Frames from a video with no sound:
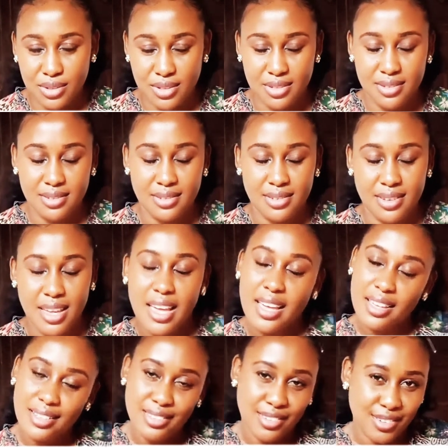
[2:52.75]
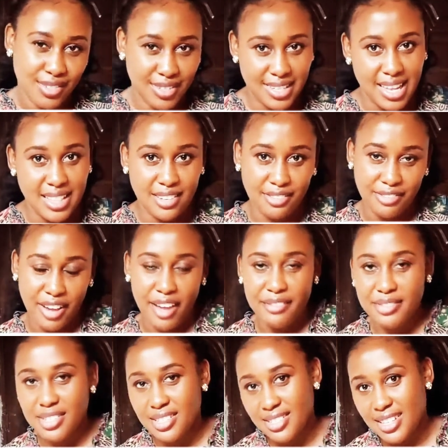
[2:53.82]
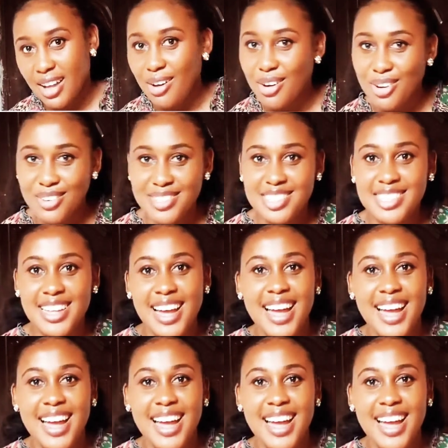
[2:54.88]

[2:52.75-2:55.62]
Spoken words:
So those are the 5 things I'll consider.